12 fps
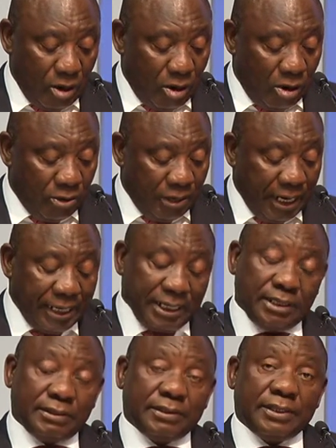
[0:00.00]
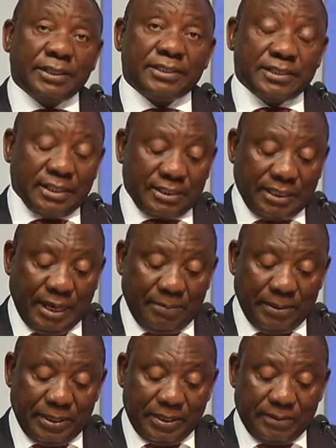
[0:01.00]
Already this is
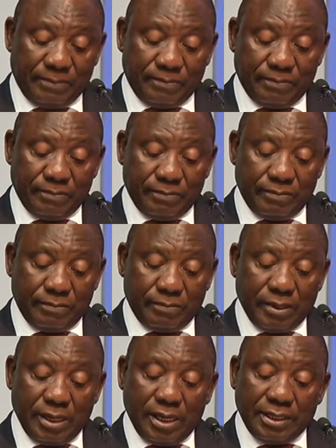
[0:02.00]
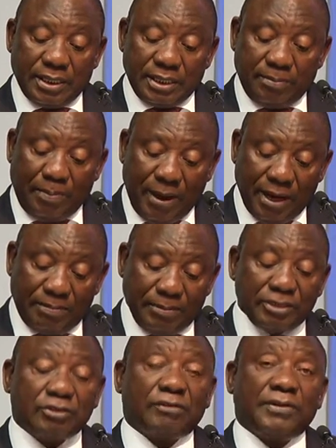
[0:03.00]
happening. The Departments of